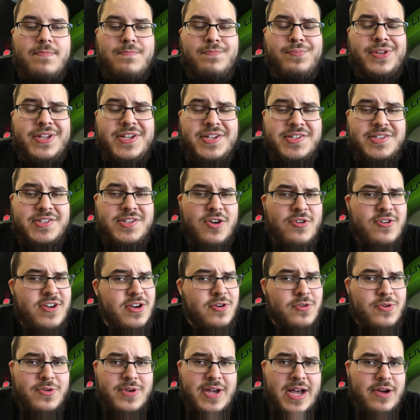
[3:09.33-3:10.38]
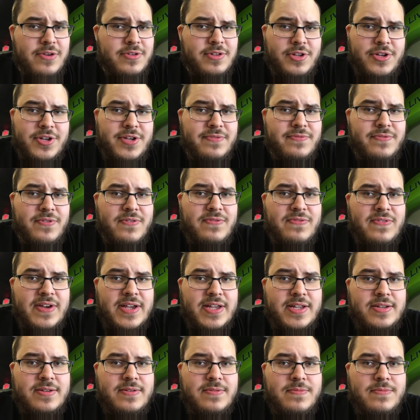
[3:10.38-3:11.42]
please don't go out looking for a
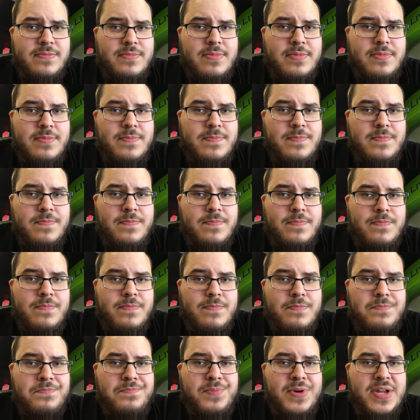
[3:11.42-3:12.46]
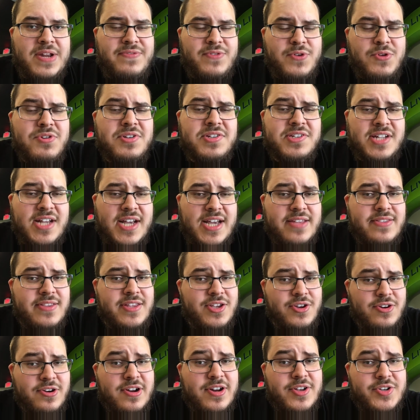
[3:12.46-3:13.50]
fight. But if you decide that
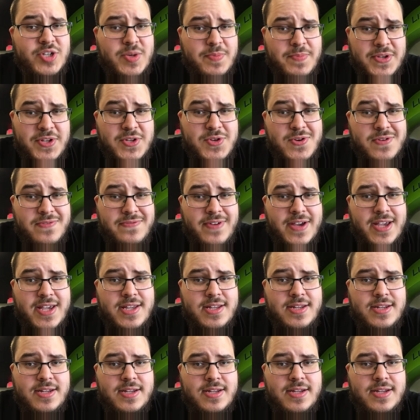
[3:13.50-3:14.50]
you're going to jump into a fight,